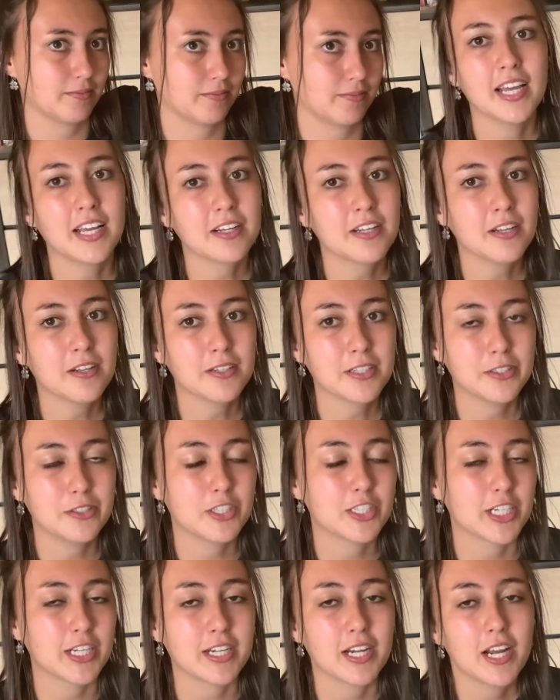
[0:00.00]
In
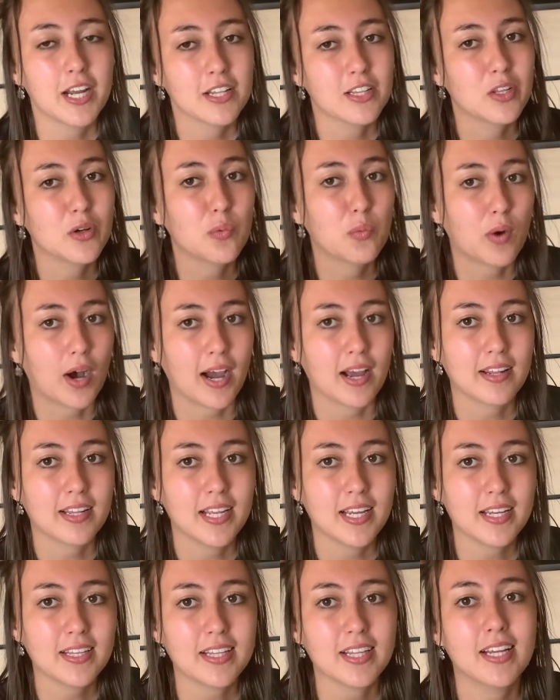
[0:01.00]
conclusion, the why
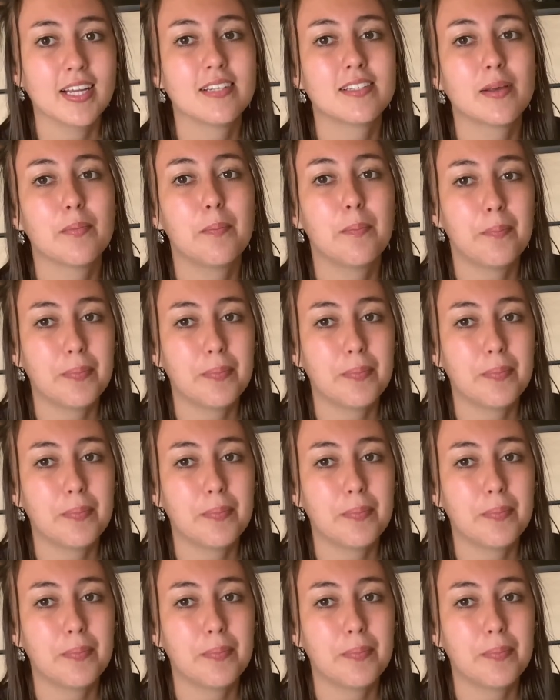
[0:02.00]
link is a